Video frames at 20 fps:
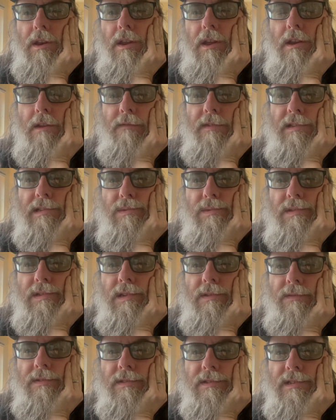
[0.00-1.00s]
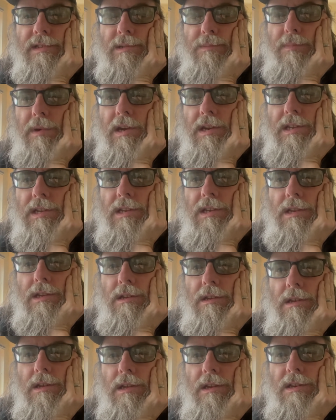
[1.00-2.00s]
of this was even suspected
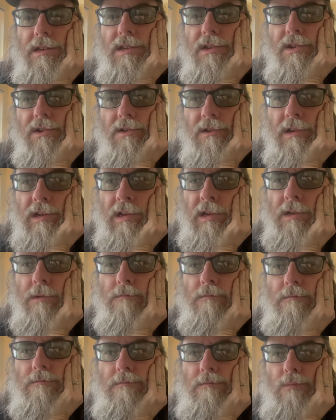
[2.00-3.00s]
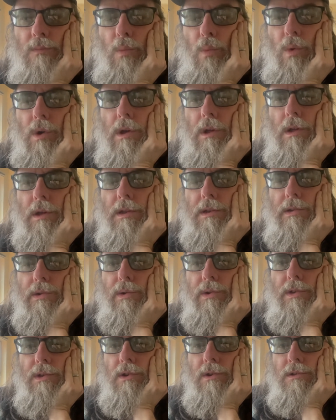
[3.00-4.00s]
until well into
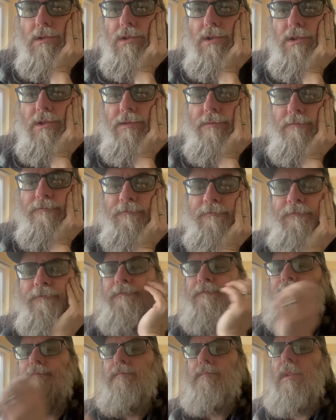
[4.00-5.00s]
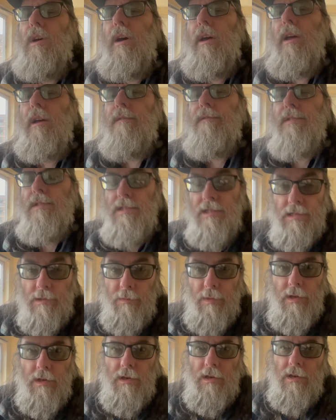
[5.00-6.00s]
adulthood. I have since
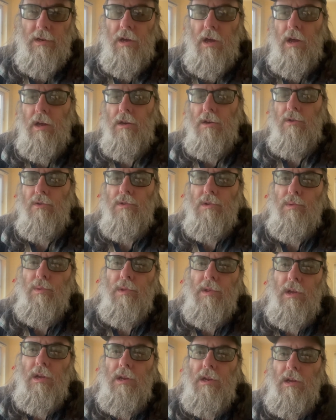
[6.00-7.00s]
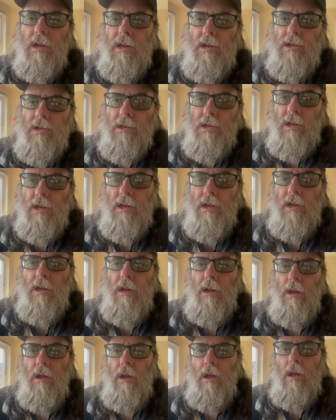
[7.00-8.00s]
been diagnosed with ADHD
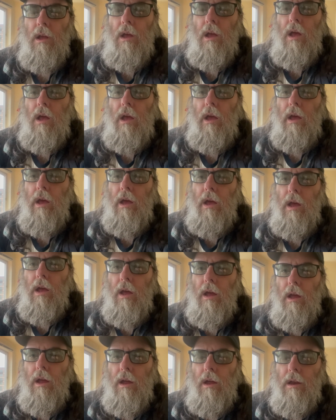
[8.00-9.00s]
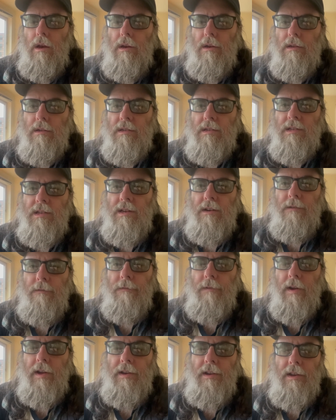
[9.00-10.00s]
and
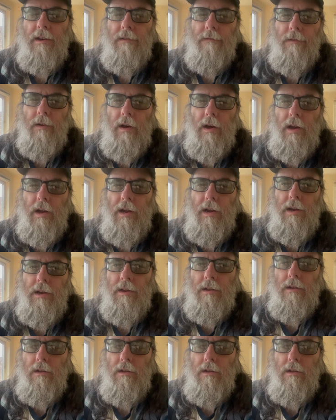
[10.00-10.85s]
self-identified